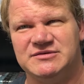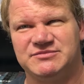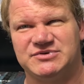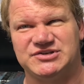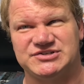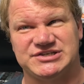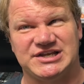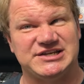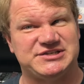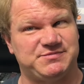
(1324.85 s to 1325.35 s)

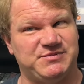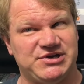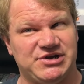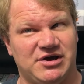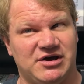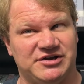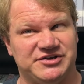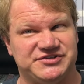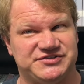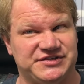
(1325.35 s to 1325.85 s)
Because let's be
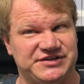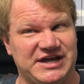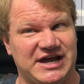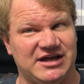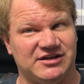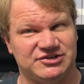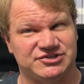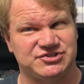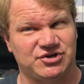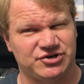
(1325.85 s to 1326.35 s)
honest, the
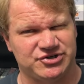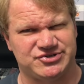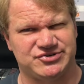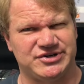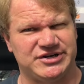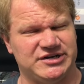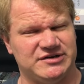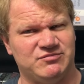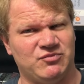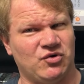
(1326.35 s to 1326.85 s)
Daleks are
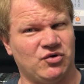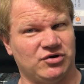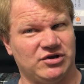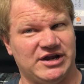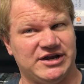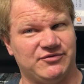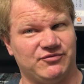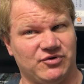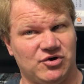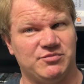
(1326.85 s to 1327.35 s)
treated more
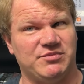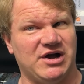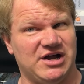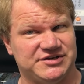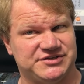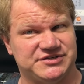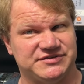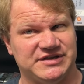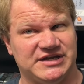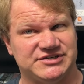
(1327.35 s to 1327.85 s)
like
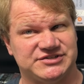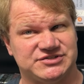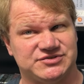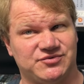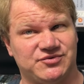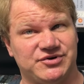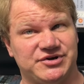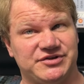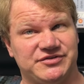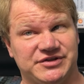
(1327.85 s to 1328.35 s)
robots in that
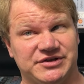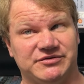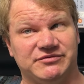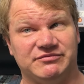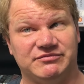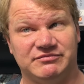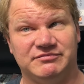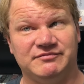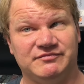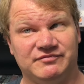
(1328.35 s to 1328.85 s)
story
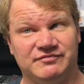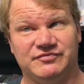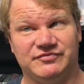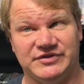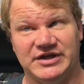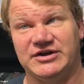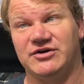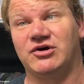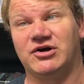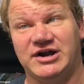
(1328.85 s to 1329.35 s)
than
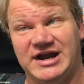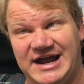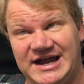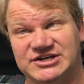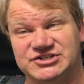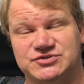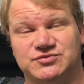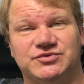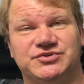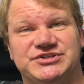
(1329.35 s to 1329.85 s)
they are
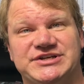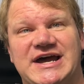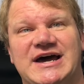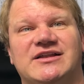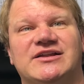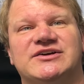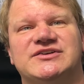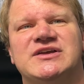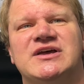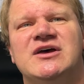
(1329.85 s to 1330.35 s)
actual
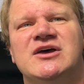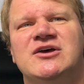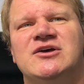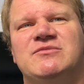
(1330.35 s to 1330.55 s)
Daleks.